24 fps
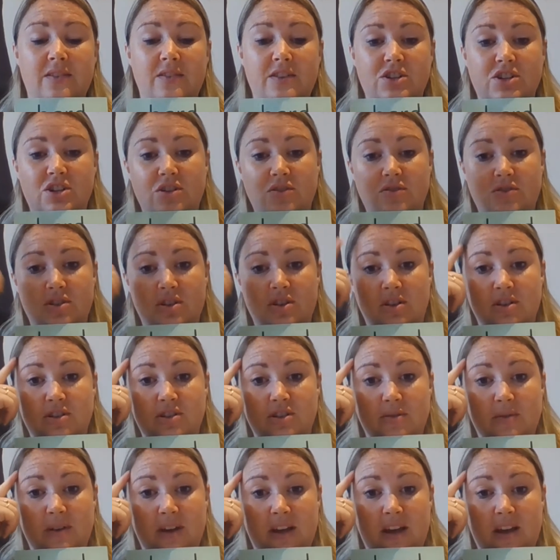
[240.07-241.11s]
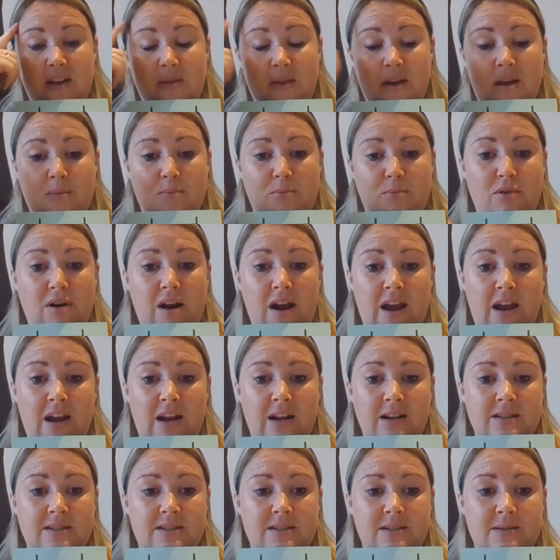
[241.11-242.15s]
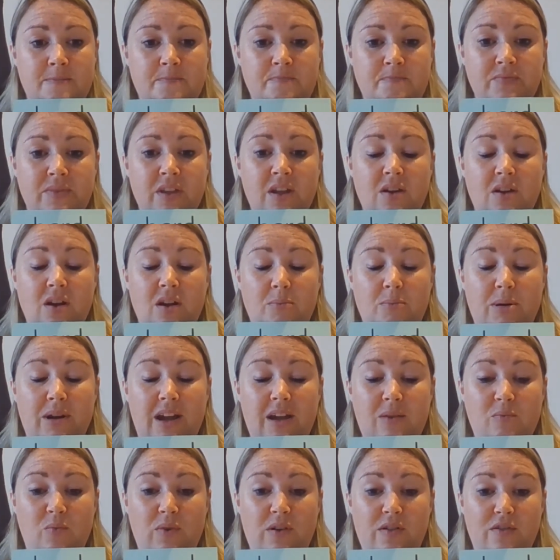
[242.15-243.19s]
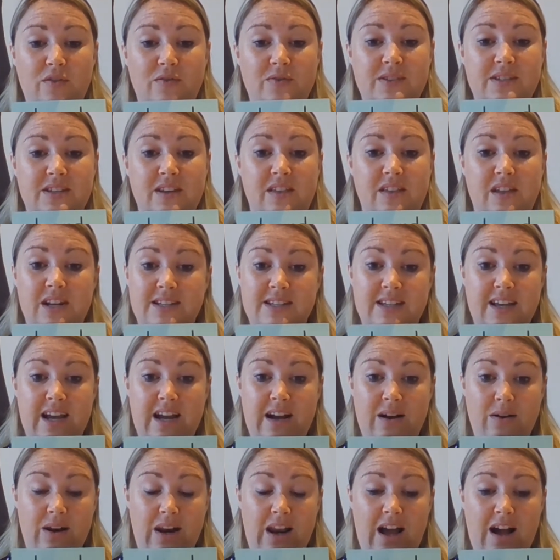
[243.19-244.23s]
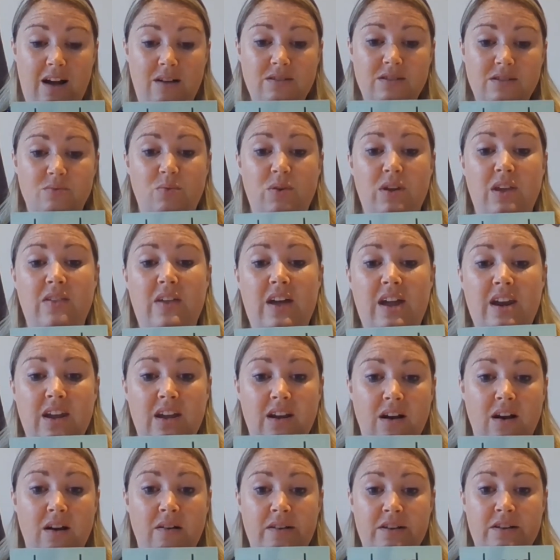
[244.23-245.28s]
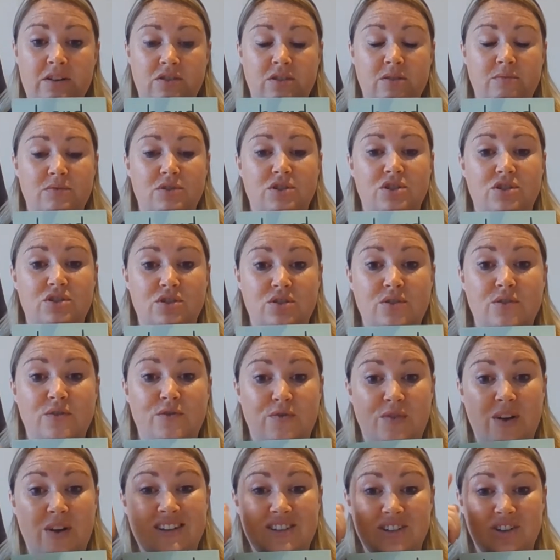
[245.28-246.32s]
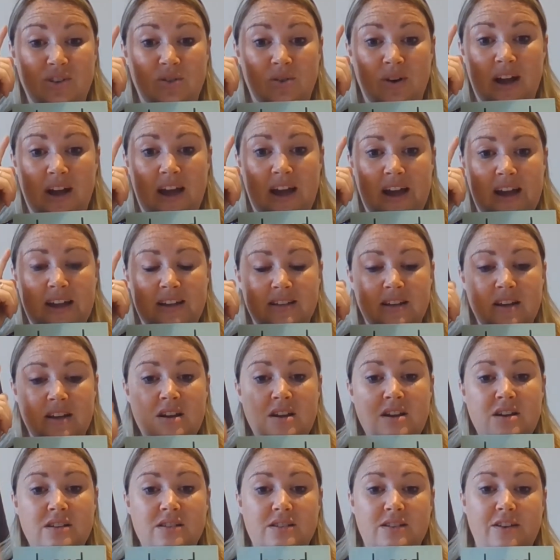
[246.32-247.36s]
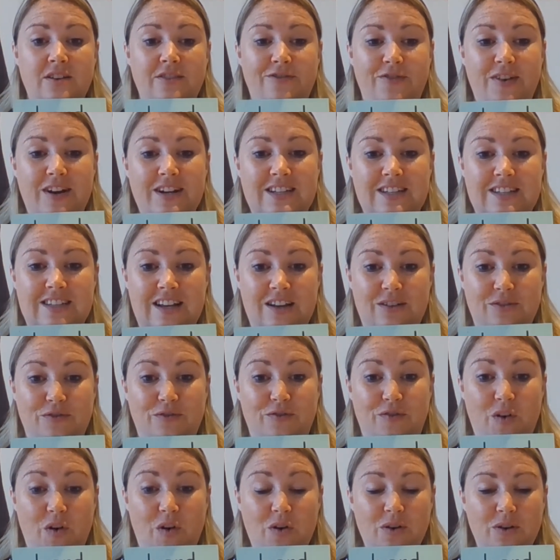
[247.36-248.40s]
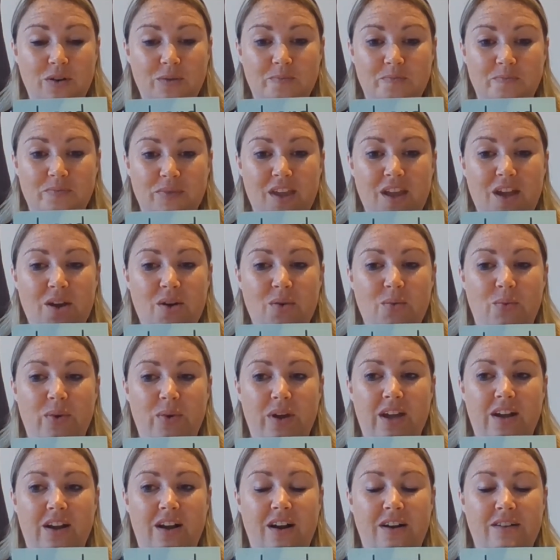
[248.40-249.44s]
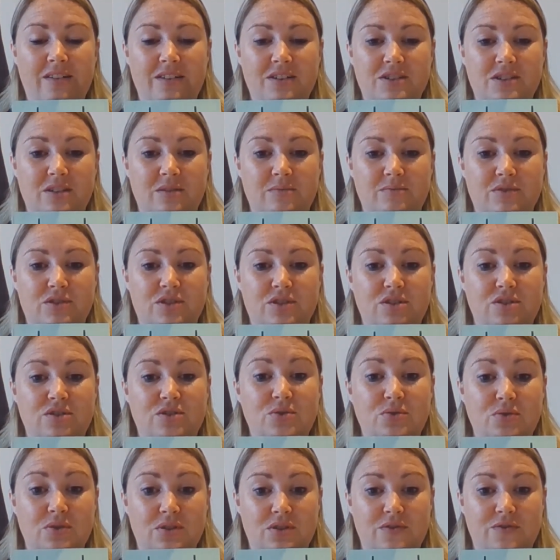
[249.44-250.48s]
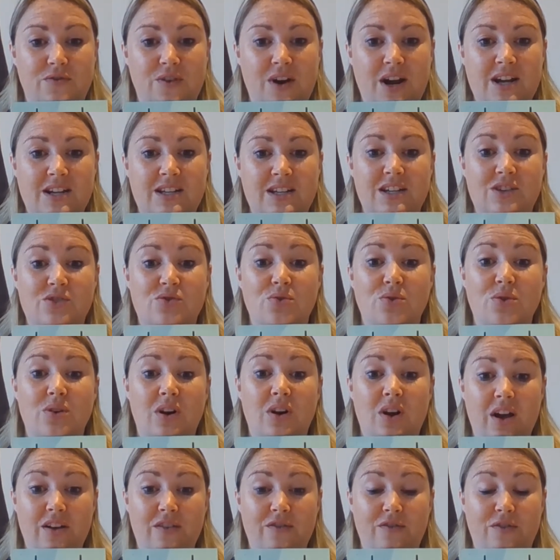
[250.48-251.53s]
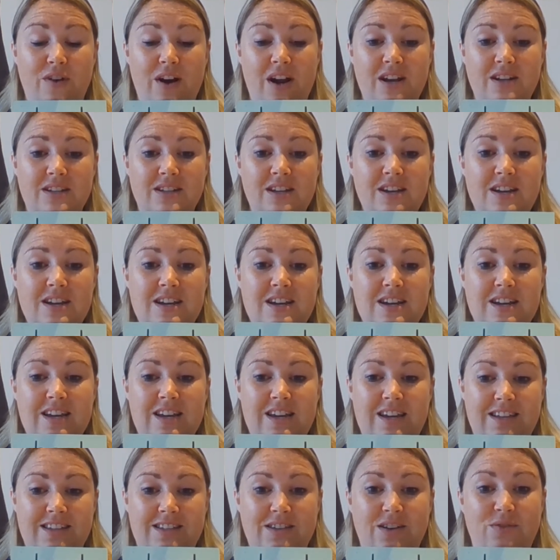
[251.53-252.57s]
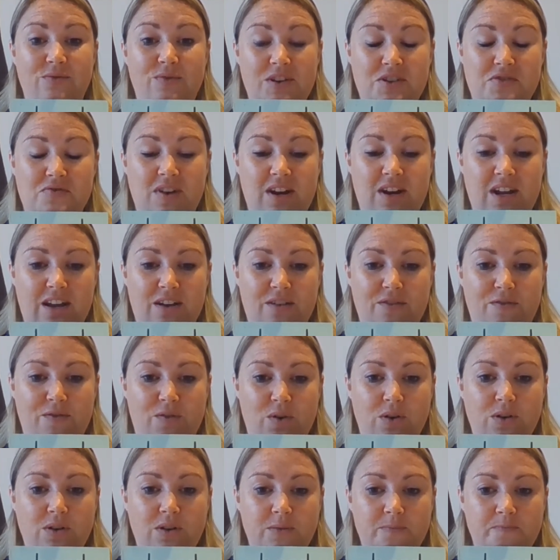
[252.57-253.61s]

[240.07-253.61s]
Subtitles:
children are doing it in their brains. Begin with, obviously they'd say it out loud, and we then encourage them to do Fred in your head. So Fred is a little frog. We encourage them to talk to Fred and talk like Fred. He's our Read Write Ink frog,